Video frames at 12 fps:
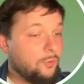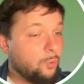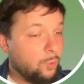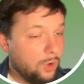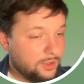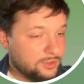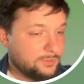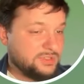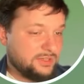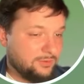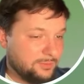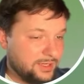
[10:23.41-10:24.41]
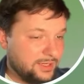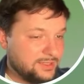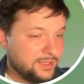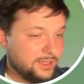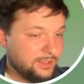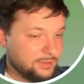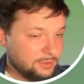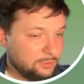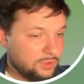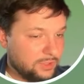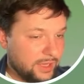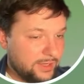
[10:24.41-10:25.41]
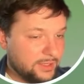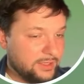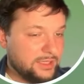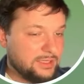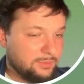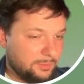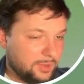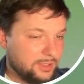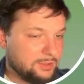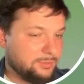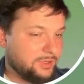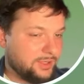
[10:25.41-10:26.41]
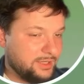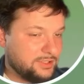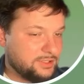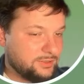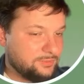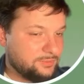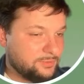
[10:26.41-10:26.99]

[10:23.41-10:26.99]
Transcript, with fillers: what observability can look like in a mobile application.